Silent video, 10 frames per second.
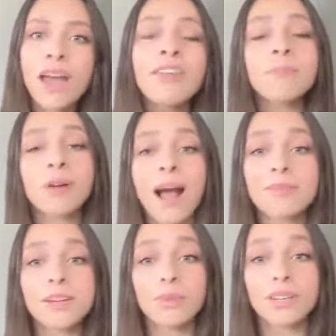I think
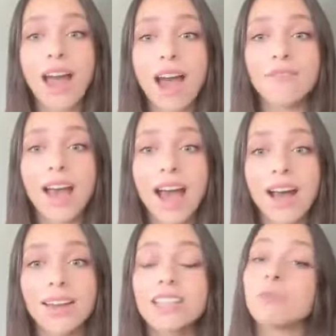perhaps I wouldn't have
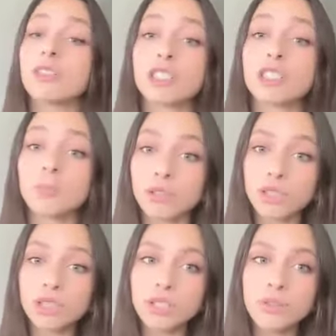had as much
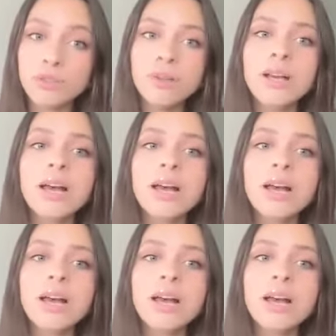exposure to,